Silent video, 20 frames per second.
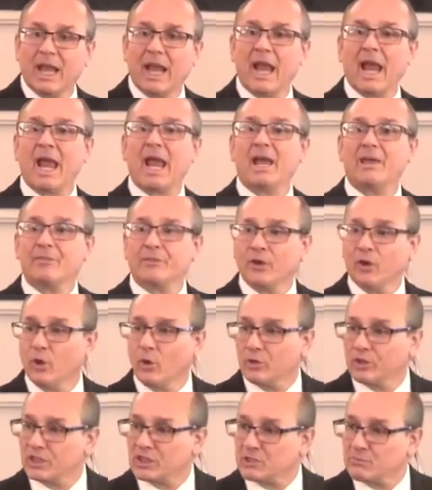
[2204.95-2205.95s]
And the
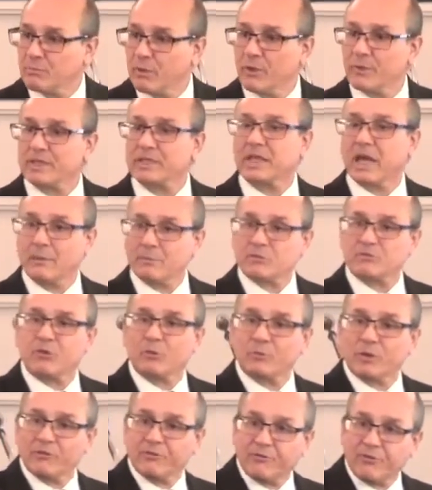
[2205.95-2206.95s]
Holy Spirit comes
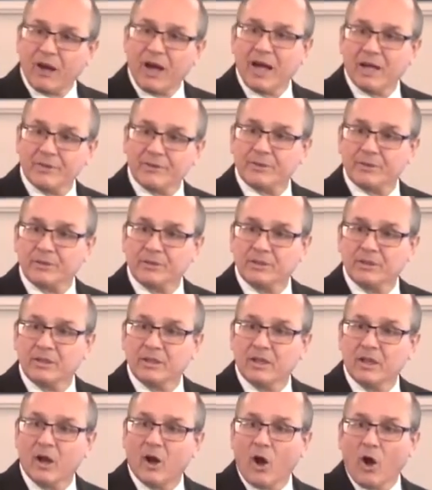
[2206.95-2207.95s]
from the Father.
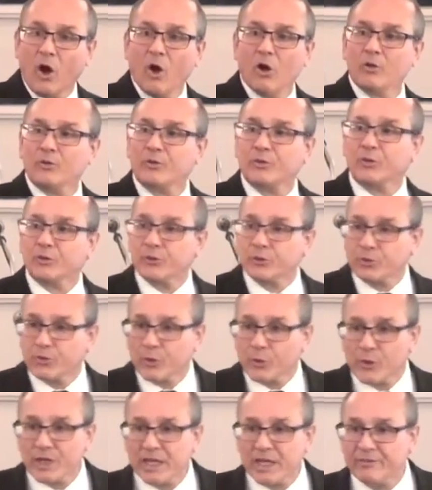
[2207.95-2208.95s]
All
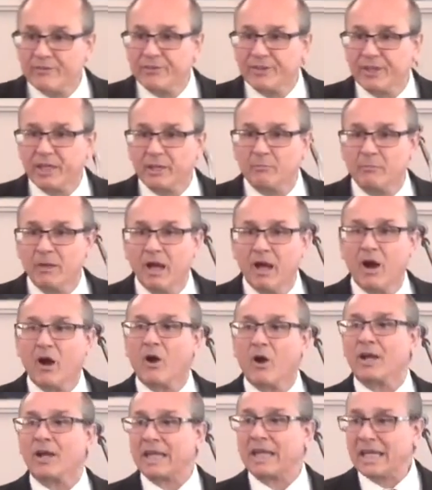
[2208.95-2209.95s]
three of them
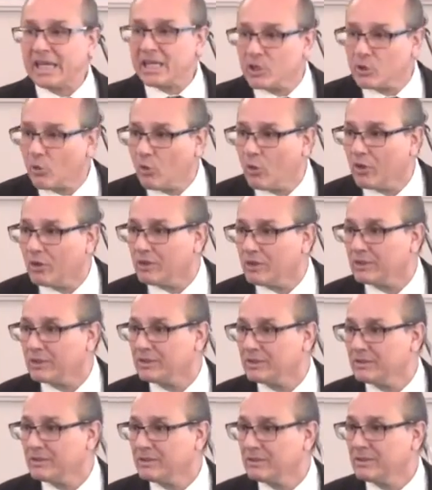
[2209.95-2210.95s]
are equal,